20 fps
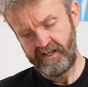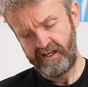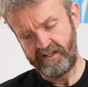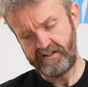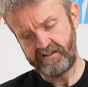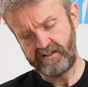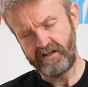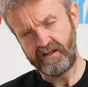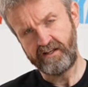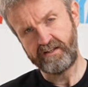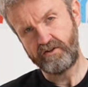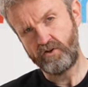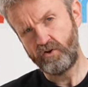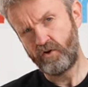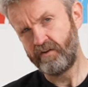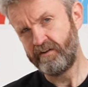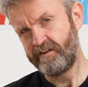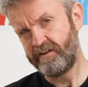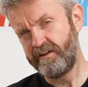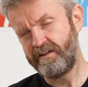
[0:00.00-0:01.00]
is that it's
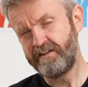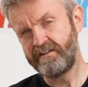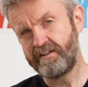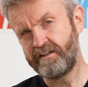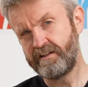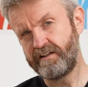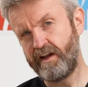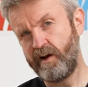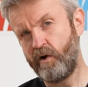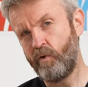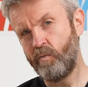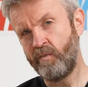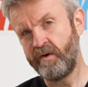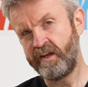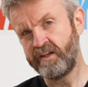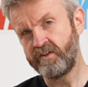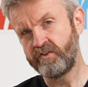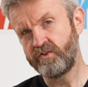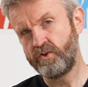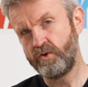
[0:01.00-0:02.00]
not the easiest
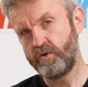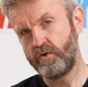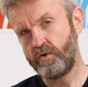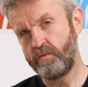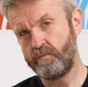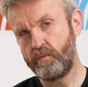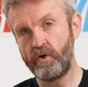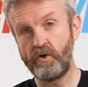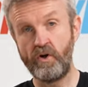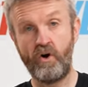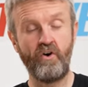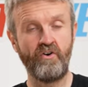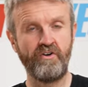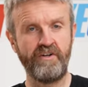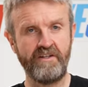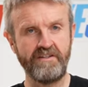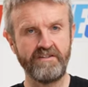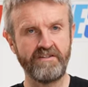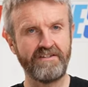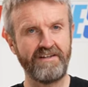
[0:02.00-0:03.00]
helmet to put on
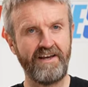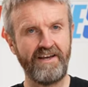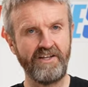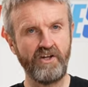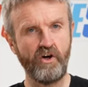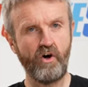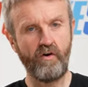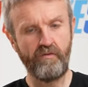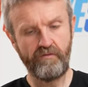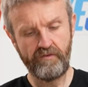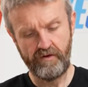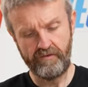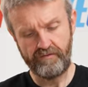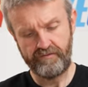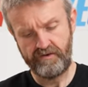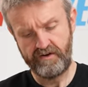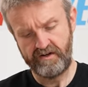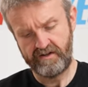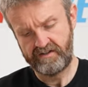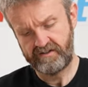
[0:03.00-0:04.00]
and to take off at
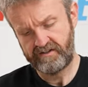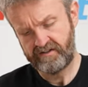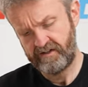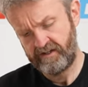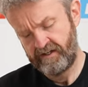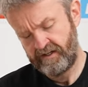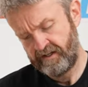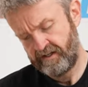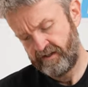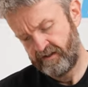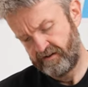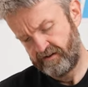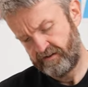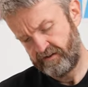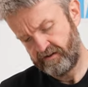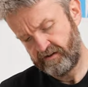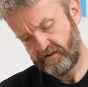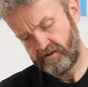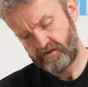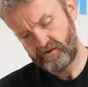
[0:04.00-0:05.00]
first.
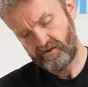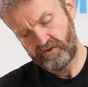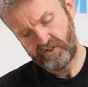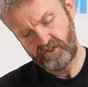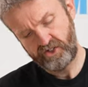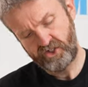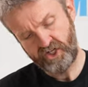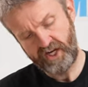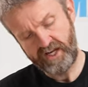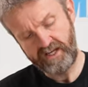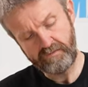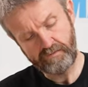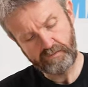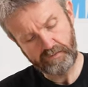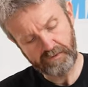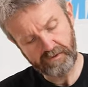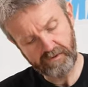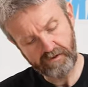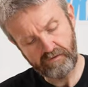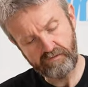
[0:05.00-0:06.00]
The, the shape
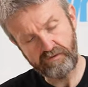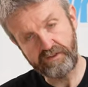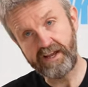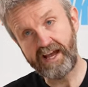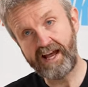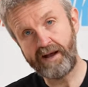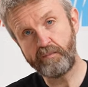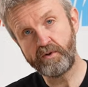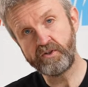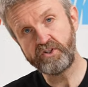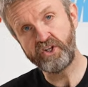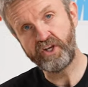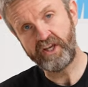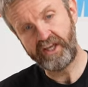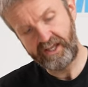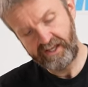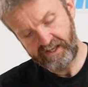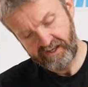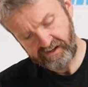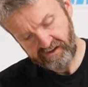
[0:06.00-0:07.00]
of the aperture
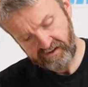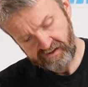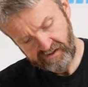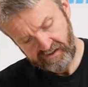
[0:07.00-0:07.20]
here